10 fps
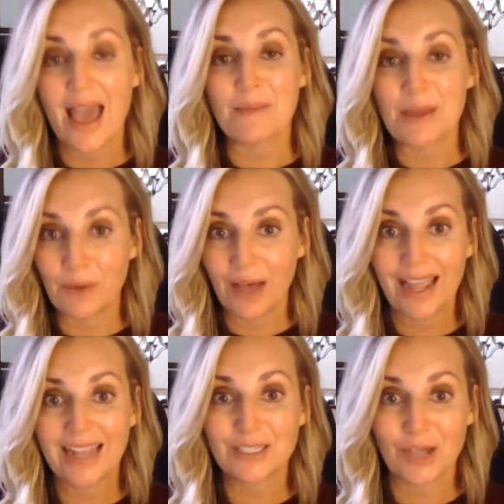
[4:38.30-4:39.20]
and people
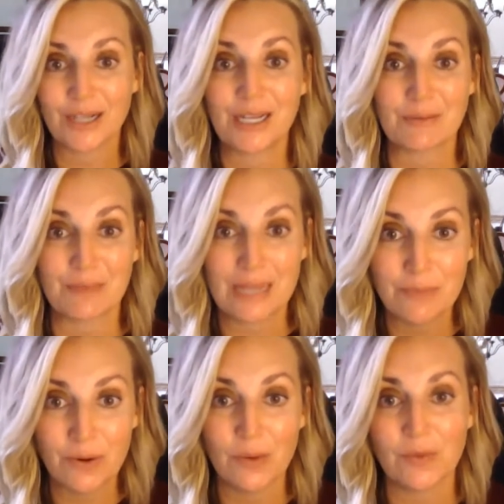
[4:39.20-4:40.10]
hate talking to
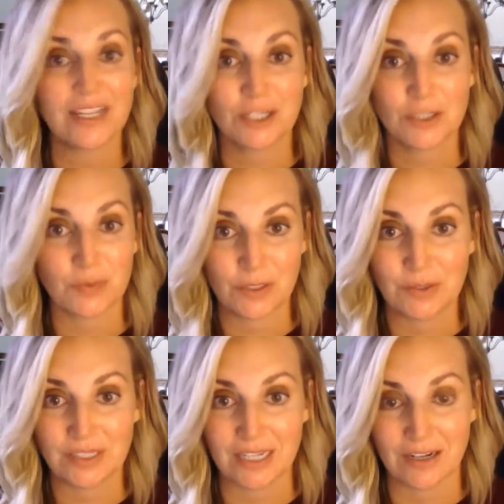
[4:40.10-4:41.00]
people when they just want to
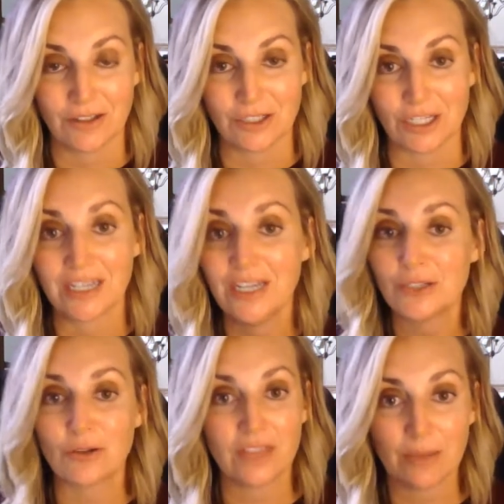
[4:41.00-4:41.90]
use technology.
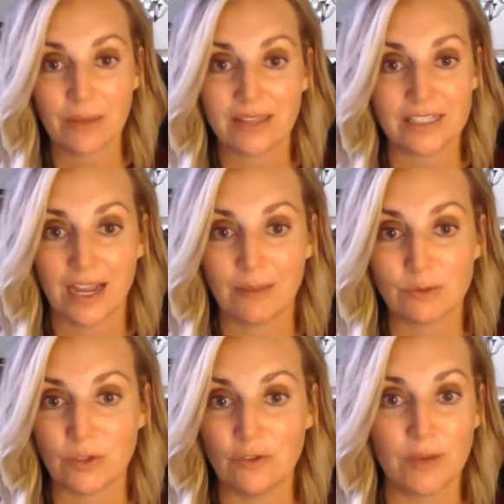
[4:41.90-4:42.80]
So think about the times
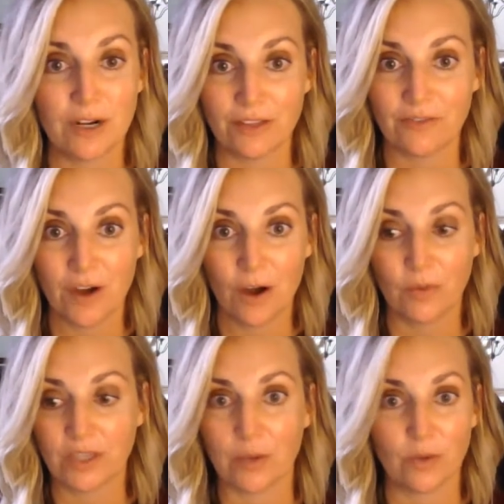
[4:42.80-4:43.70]
when you've been on the phone
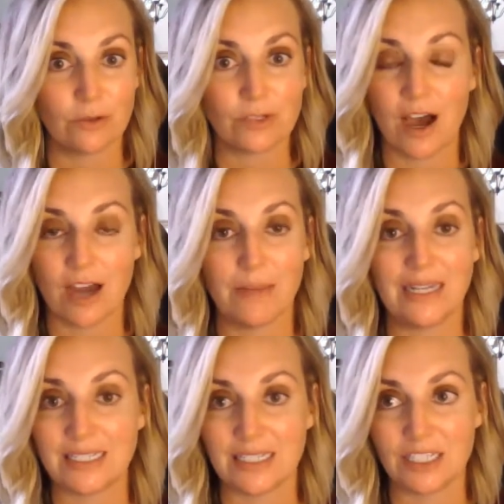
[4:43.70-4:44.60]
with like one of those
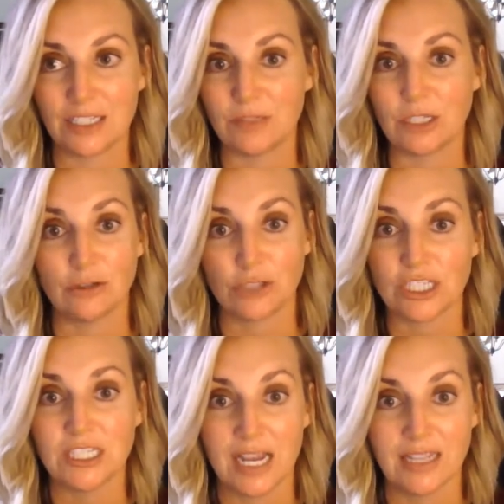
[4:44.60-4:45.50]
automated systems and you're
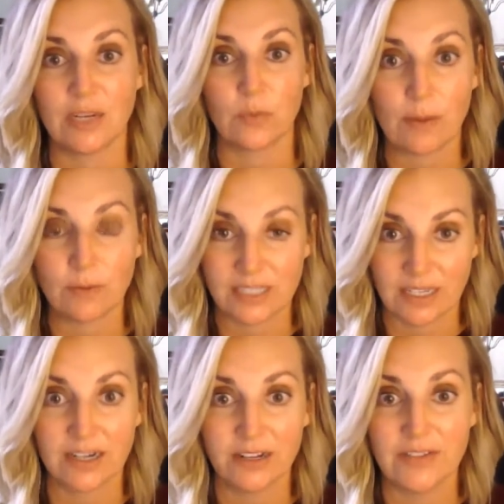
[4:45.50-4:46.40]
just yelling
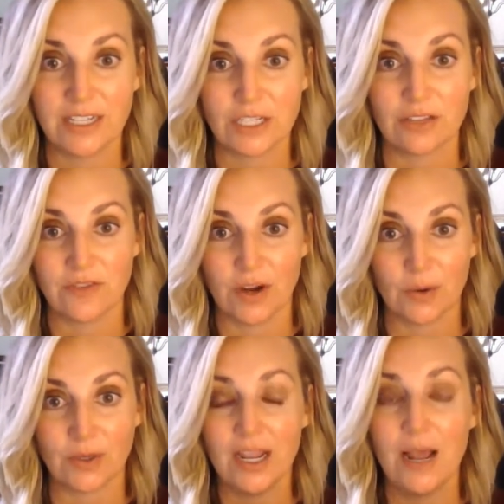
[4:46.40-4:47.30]
representative into the
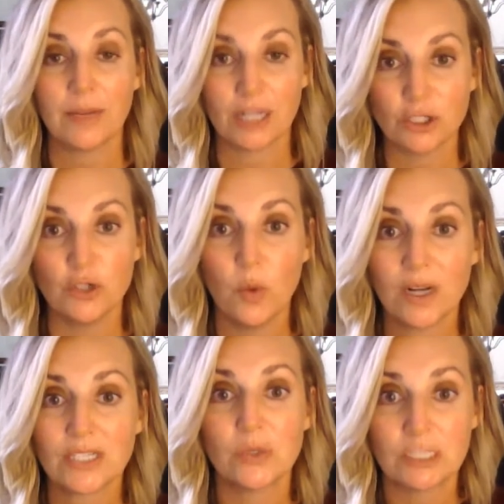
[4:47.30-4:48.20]
phone because you
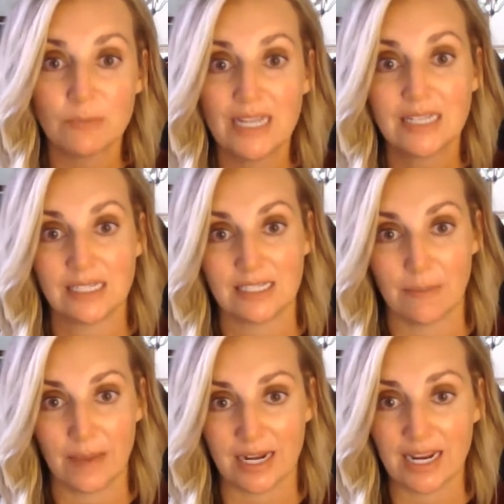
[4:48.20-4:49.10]
want to speak to
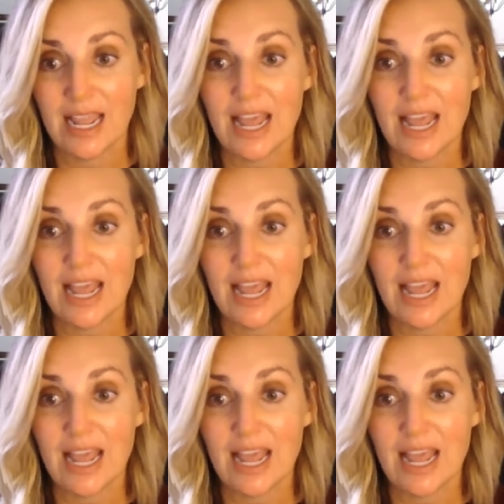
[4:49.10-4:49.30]
somebody.